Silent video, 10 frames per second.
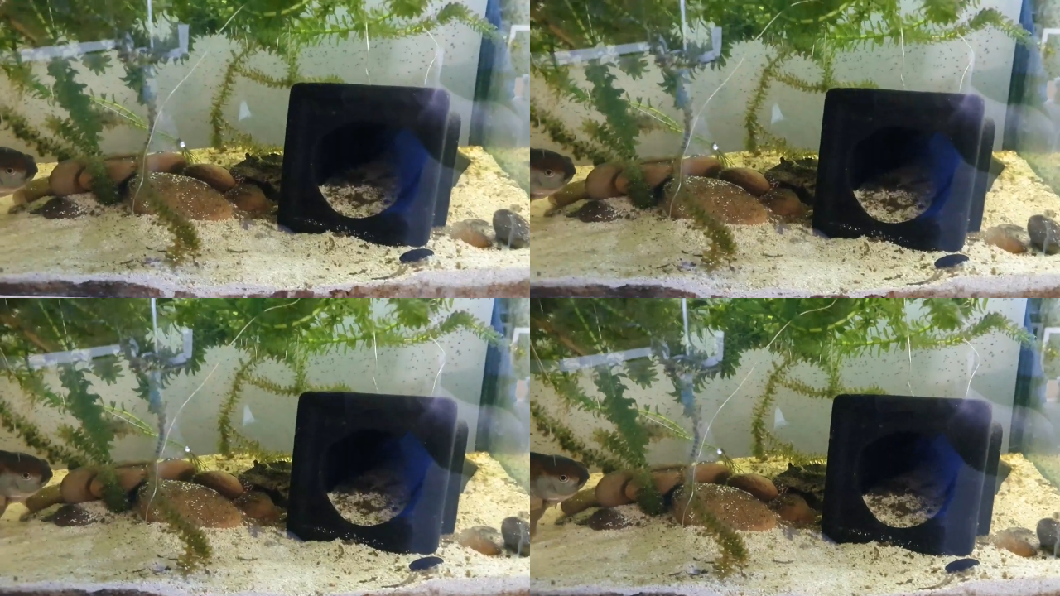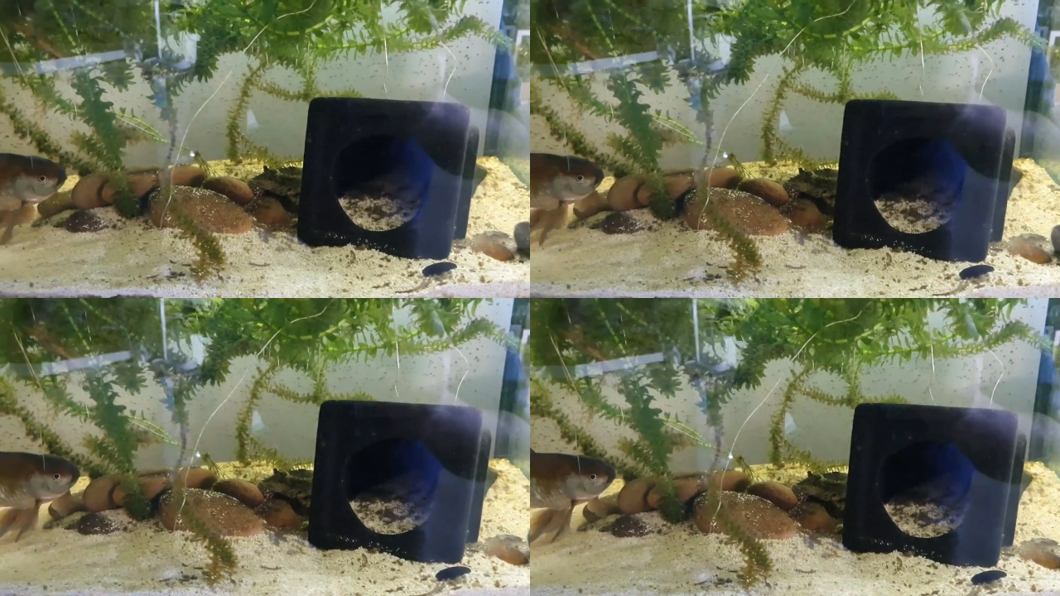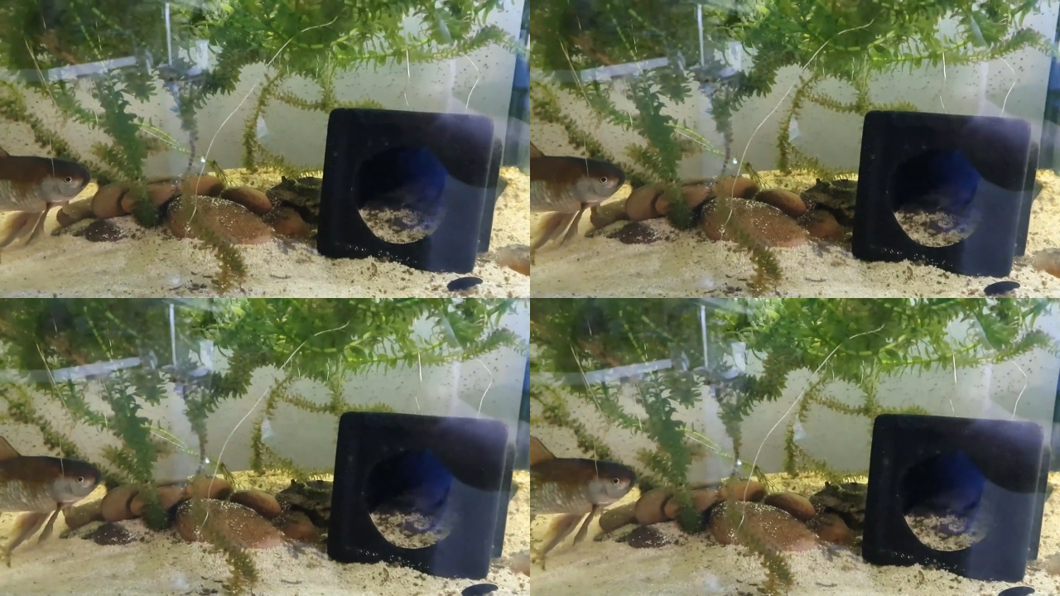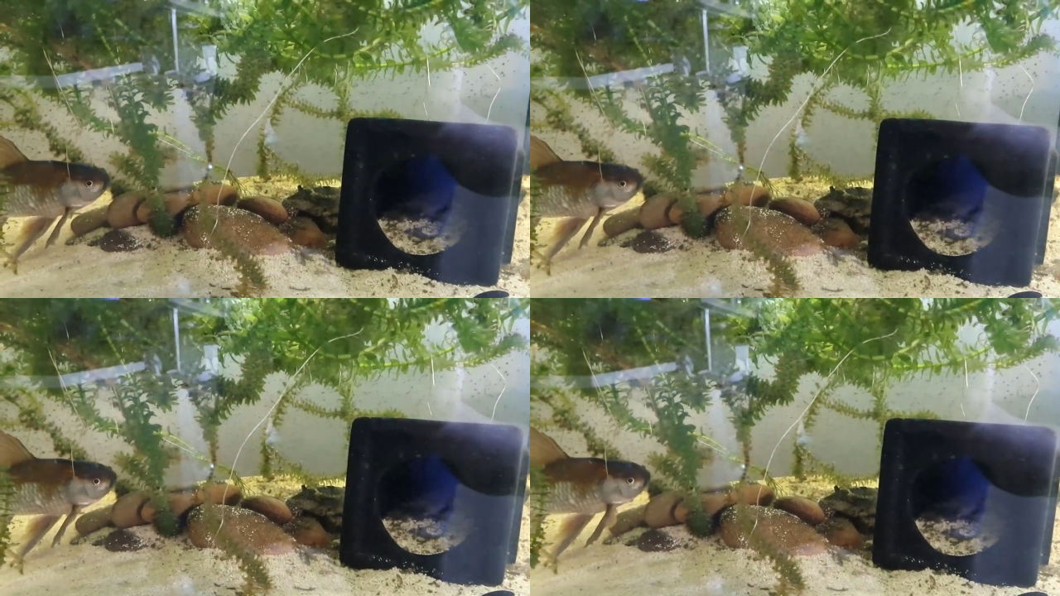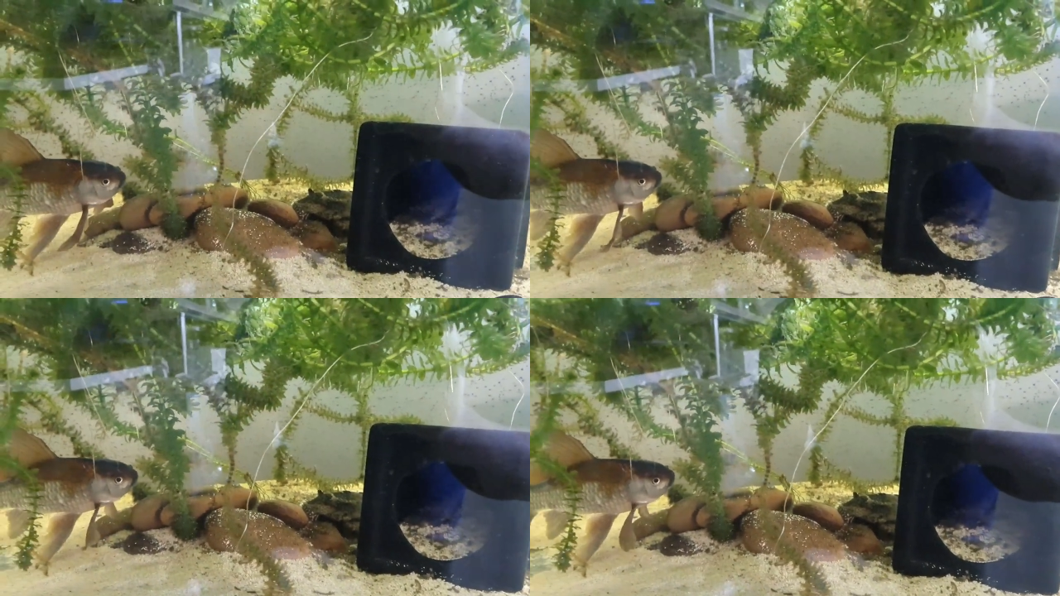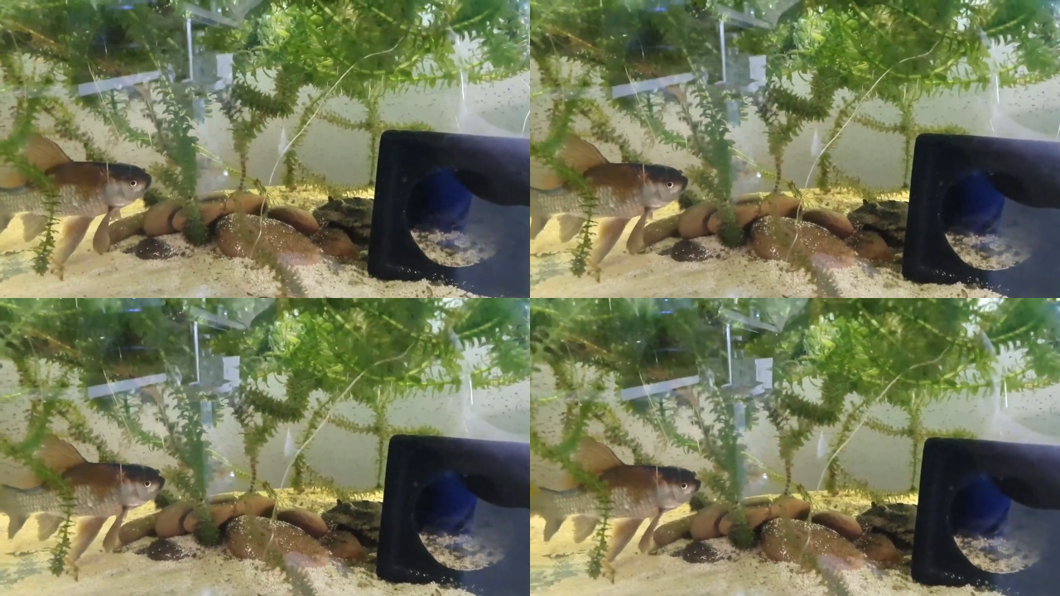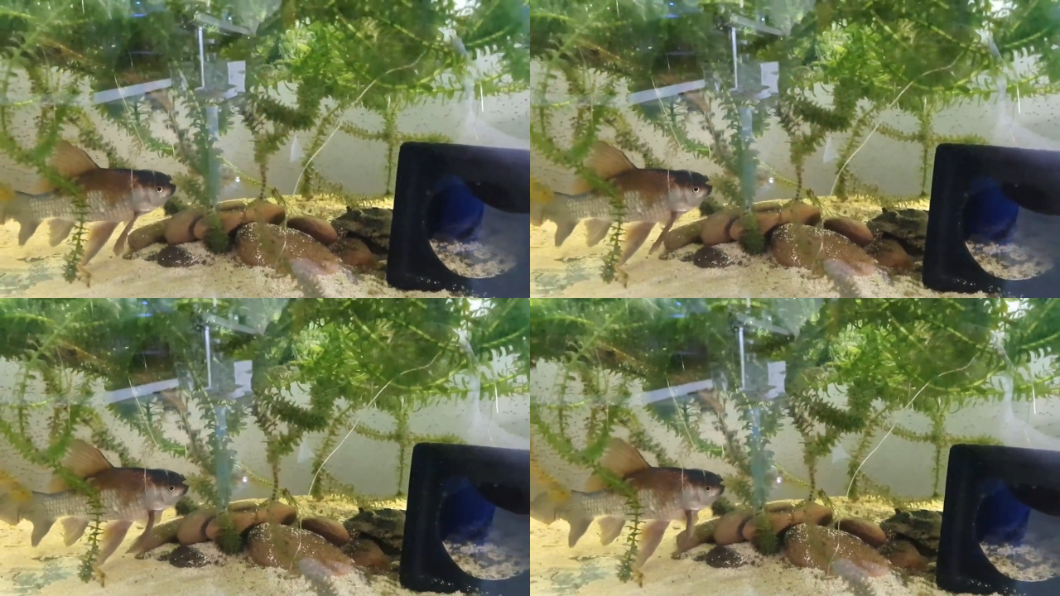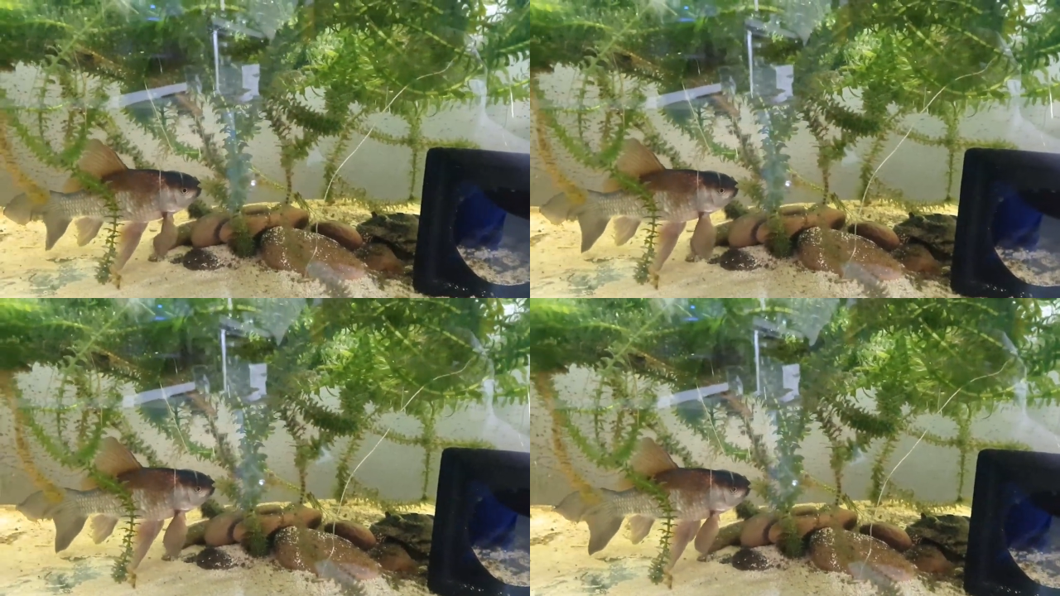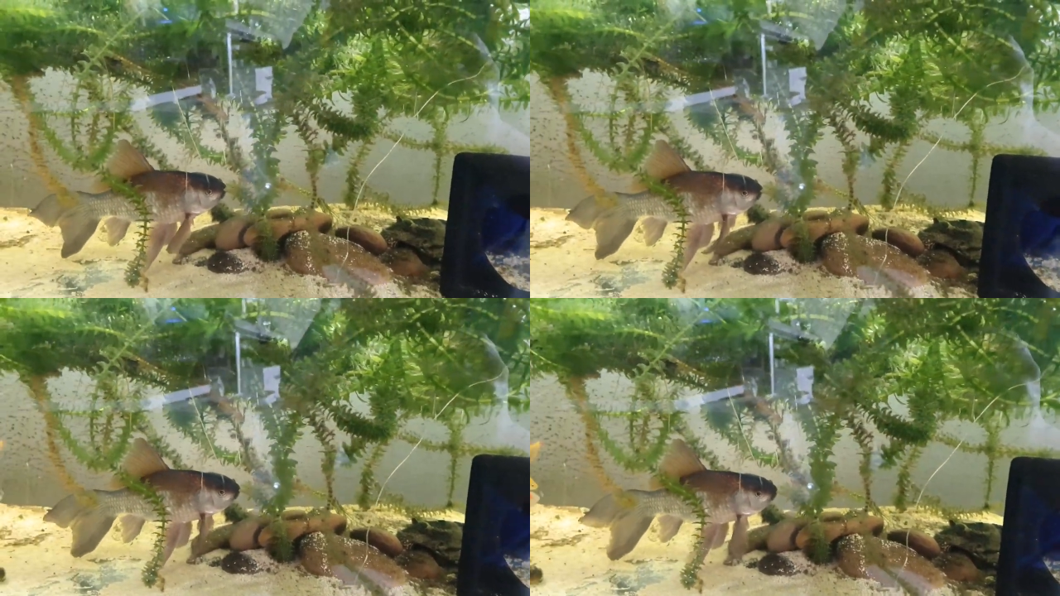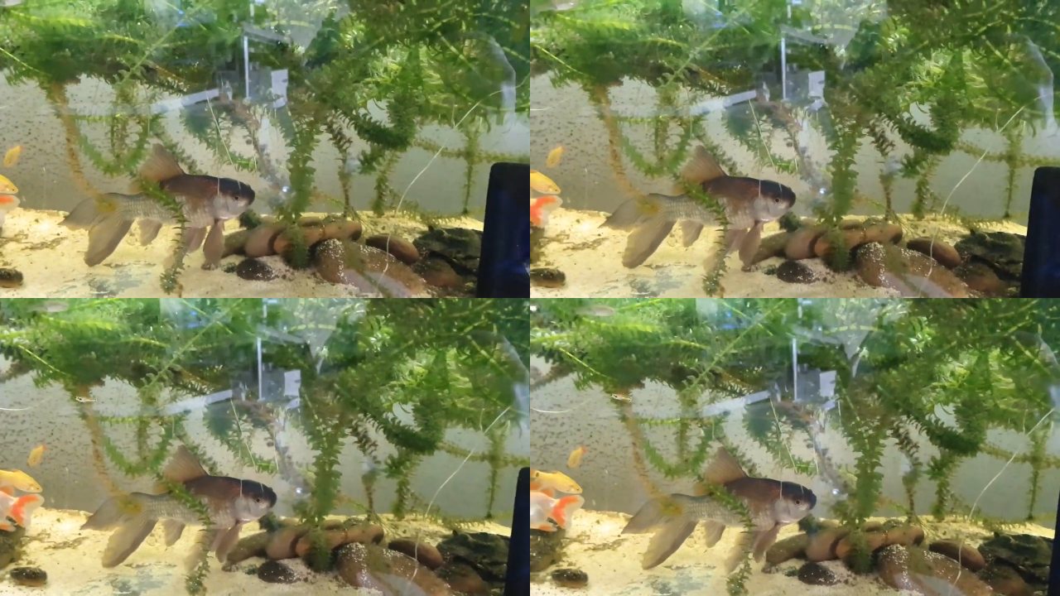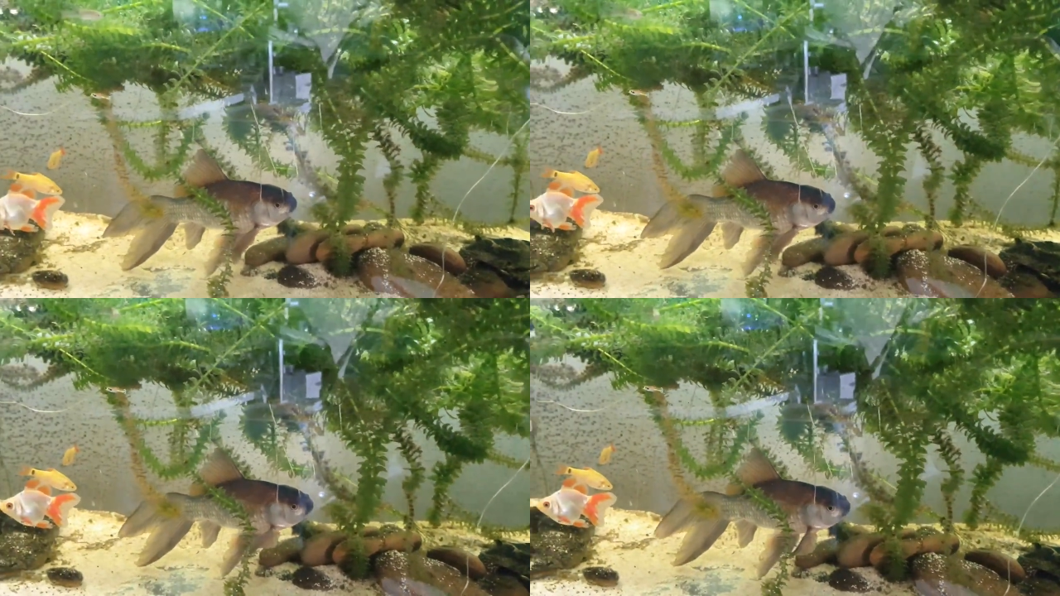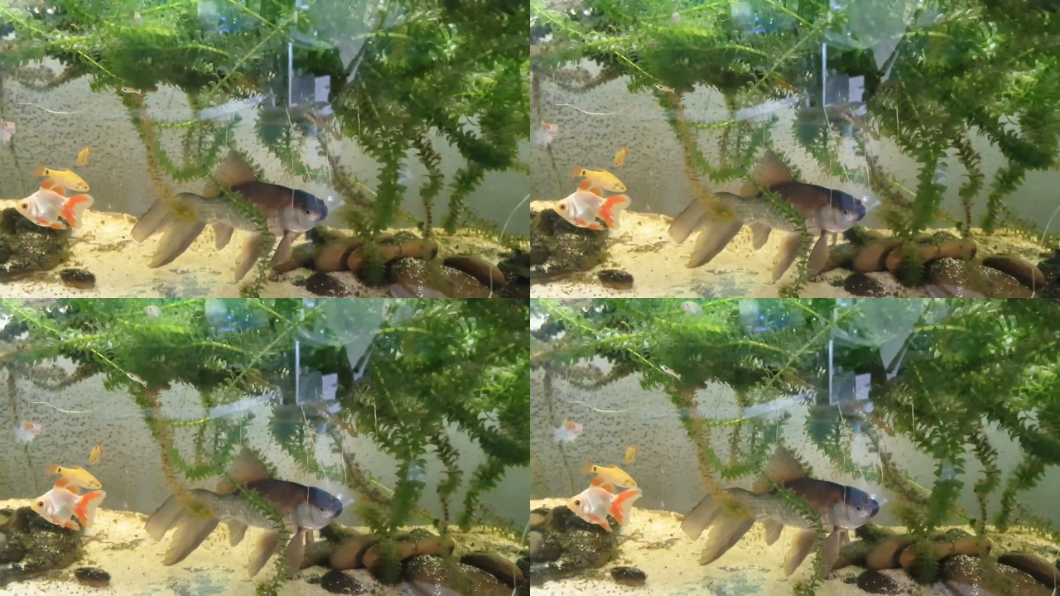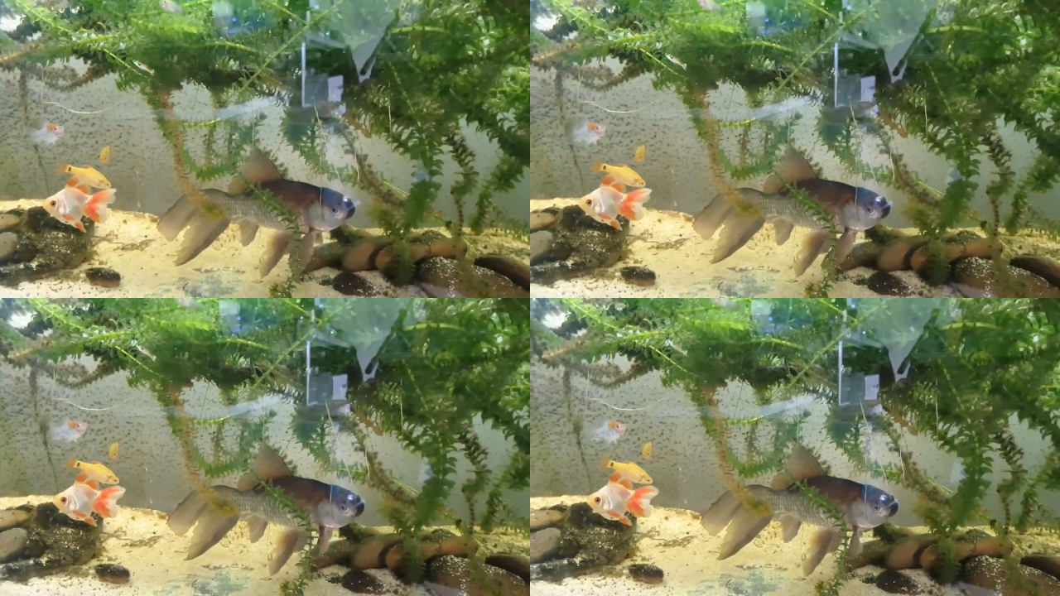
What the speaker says: No face is visible, so there are no lips to read.